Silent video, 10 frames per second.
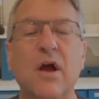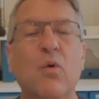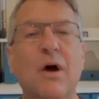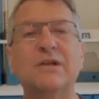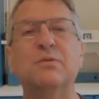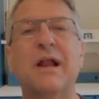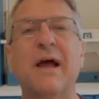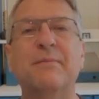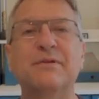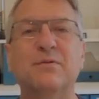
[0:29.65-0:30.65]
Watch what
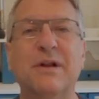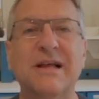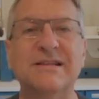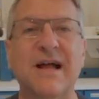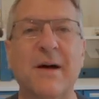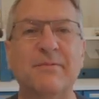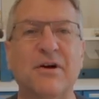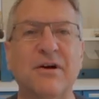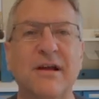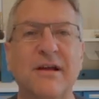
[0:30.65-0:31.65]
happens when I stop talking.